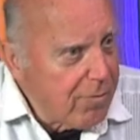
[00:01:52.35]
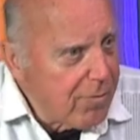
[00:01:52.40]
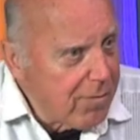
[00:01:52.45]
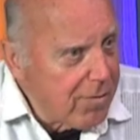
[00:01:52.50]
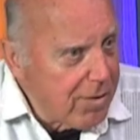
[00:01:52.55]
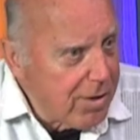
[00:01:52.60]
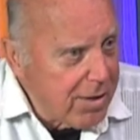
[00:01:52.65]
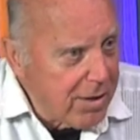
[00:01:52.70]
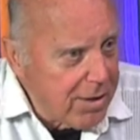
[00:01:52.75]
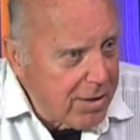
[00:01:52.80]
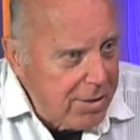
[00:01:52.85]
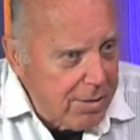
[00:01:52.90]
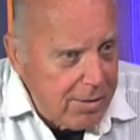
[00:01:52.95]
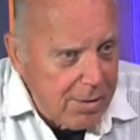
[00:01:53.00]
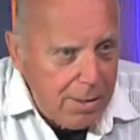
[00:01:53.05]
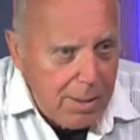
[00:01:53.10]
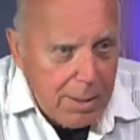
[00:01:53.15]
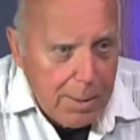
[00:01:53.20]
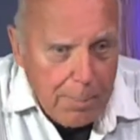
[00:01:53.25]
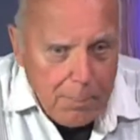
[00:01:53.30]
the
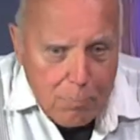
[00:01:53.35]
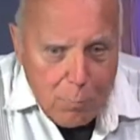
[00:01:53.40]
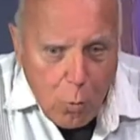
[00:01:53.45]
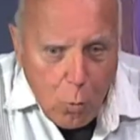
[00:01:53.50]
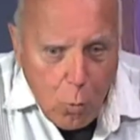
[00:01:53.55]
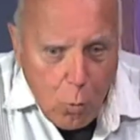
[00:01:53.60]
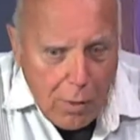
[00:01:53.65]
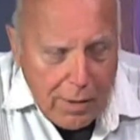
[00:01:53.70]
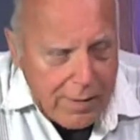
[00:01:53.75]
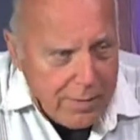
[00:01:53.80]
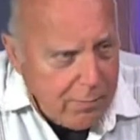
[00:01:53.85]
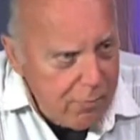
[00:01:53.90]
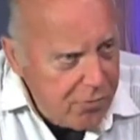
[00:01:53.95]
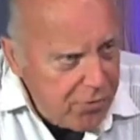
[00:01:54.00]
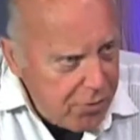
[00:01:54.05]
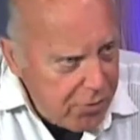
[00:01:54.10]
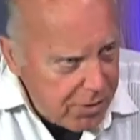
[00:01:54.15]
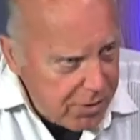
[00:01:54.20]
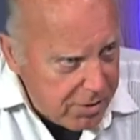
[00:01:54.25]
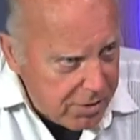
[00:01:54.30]
quantum
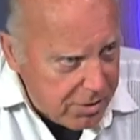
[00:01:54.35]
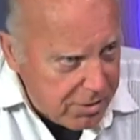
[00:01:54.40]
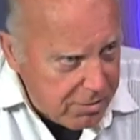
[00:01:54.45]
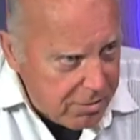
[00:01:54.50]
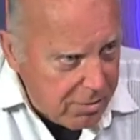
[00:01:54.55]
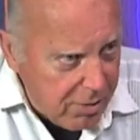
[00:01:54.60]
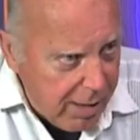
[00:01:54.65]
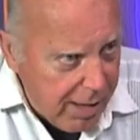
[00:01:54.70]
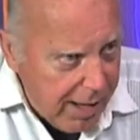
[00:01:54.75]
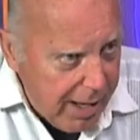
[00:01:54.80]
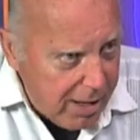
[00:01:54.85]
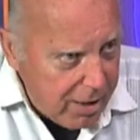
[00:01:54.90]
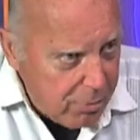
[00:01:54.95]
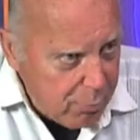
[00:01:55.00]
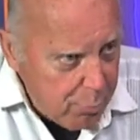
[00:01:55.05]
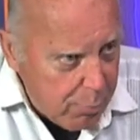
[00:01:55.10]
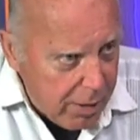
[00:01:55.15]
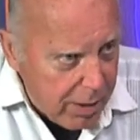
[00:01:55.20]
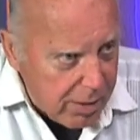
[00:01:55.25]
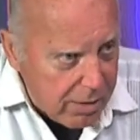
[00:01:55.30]
physics
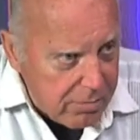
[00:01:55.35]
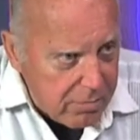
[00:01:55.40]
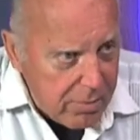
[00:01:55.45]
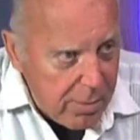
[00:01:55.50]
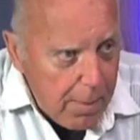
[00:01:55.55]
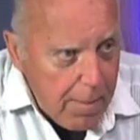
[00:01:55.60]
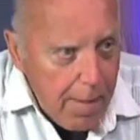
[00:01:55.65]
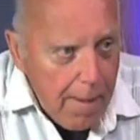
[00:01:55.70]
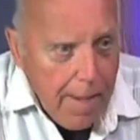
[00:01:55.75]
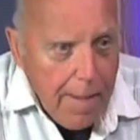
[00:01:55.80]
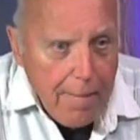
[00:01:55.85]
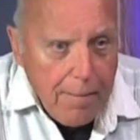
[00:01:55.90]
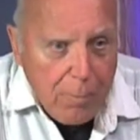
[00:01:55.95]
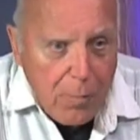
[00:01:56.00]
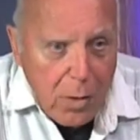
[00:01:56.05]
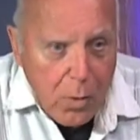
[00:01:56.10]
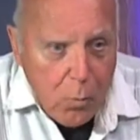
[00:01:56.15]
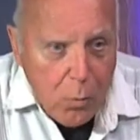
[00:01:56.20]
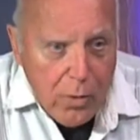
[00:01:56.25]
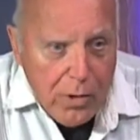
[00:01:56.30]
aspects,
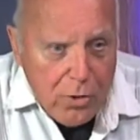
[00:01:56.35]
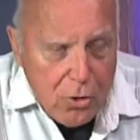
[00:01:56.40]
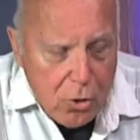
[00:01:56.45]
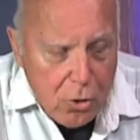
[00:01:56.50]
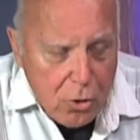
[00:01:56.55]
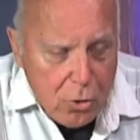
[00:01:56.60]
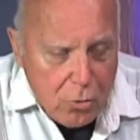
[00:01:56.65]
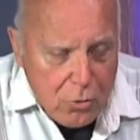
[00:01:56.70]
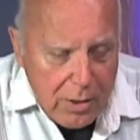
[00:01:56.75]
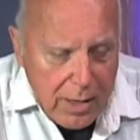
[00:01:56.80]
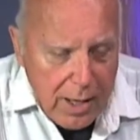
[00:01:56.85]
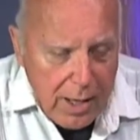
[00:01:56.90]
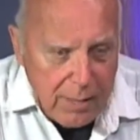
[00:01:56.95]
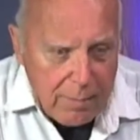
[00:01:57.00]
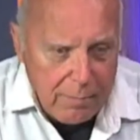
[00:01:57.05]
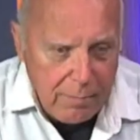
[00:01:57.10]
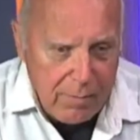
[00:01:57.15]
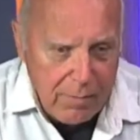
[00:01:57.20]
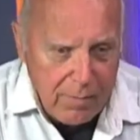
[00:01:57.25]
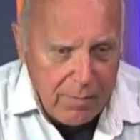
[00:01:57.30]
we know that
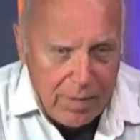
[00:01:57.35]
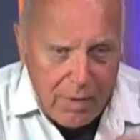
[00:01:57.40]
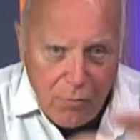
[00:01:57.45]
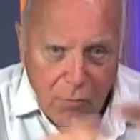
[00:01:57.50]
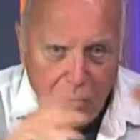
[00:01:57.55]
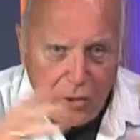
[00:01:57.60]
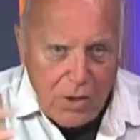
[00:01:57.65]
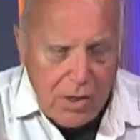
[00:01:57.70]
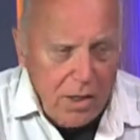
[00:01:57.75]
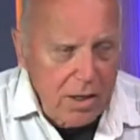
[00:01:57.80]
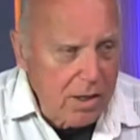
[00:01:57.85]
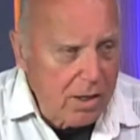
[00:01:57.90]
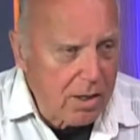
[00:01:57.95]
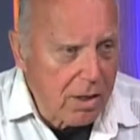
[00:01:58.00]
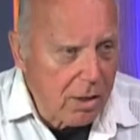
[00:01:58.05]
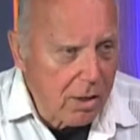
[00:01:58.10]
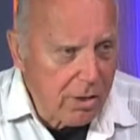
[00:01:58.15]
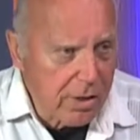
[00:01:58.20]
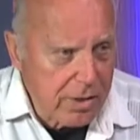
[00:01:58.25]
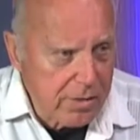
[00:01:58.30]
everything in
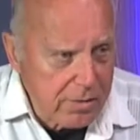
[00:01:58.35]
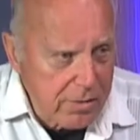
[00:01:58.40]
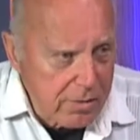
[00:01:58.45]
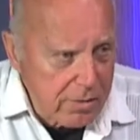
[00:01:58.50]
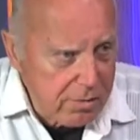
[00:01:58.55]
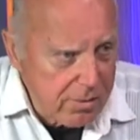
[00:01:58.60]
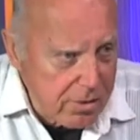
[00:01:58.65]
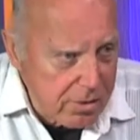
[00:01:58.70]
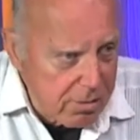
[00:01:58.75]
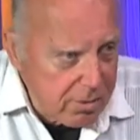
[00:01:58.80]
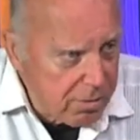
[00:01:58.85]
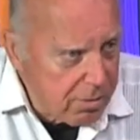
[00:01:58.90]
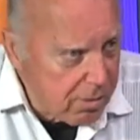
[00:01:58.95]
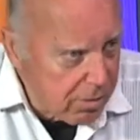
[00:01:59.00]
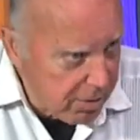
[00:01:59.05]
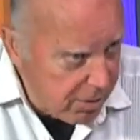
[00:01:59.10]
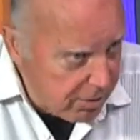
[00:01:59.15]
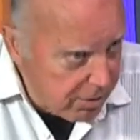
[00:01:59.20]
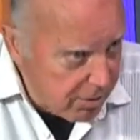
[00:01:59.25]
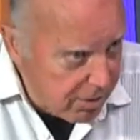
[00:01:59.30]
our existence
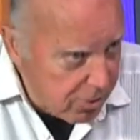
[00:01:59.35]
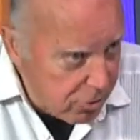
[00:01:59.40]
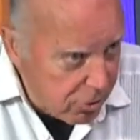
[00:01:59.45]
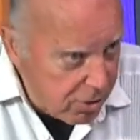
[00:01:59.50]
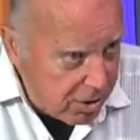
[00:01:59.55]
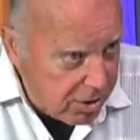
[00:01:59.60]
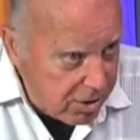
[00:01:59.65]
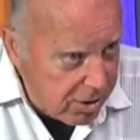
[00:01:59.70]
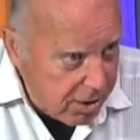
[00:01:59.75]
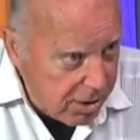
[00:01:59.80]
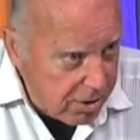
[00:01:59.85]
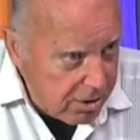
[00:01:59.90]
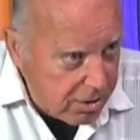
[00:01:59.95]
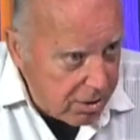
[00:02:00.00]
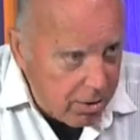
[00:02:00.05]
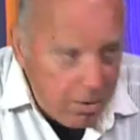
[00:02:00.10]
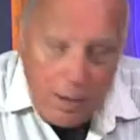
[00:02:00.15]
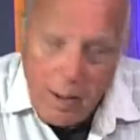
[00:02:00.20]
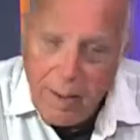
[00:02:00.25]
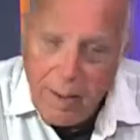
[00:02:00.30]
is interconnected.